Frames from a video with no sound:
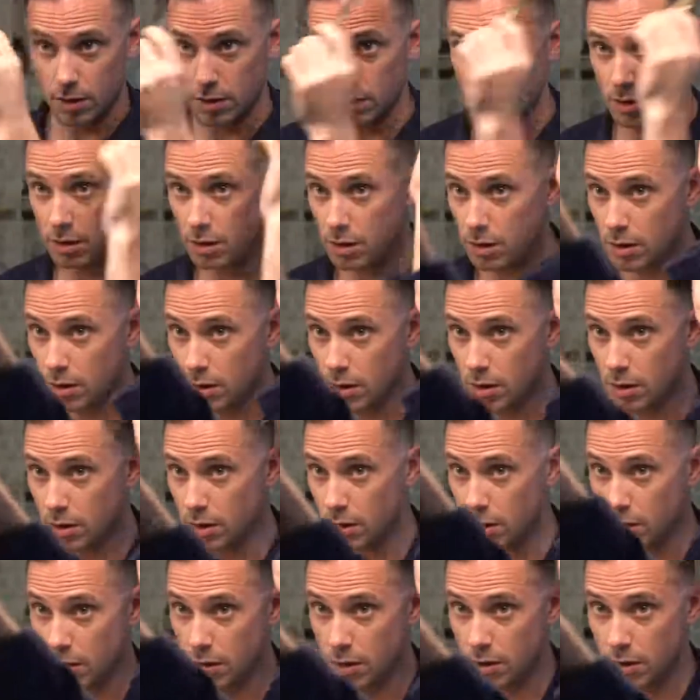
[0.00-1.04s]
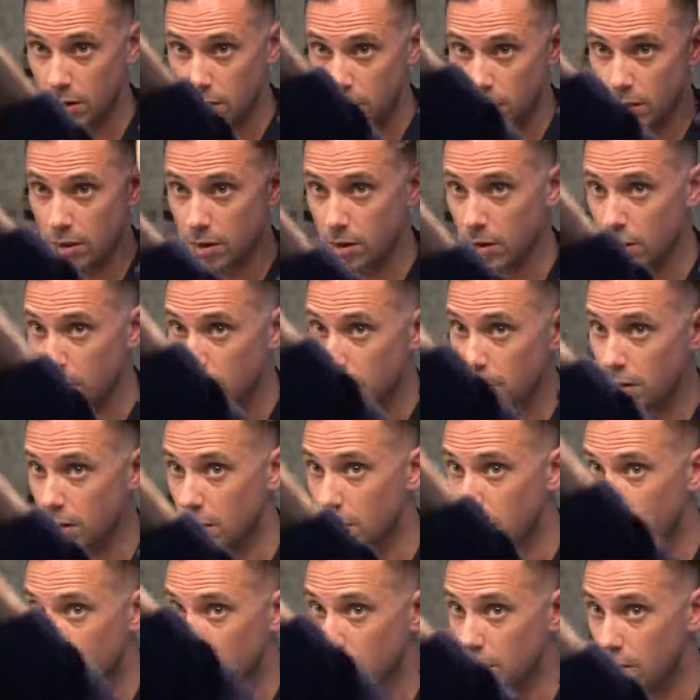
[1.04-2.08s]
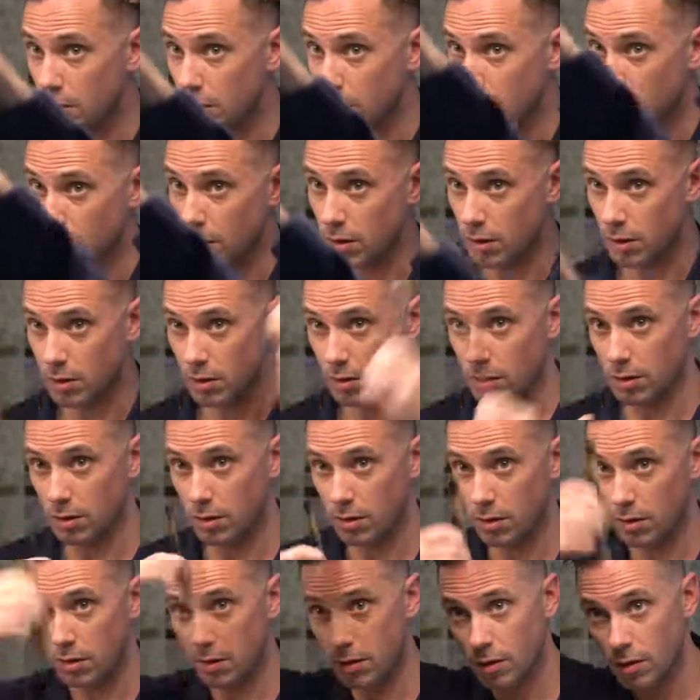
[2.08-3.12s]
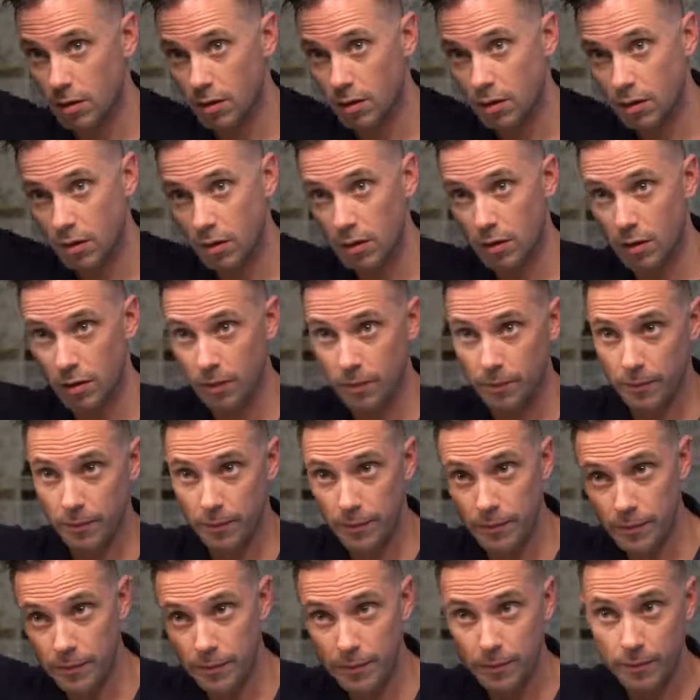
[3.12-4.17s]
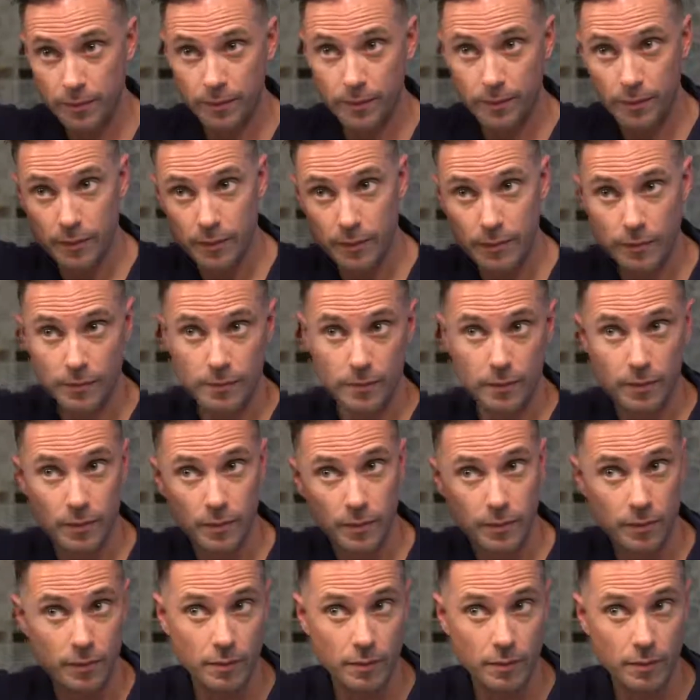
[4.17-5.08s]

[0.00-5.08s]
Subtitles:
(no one is talking)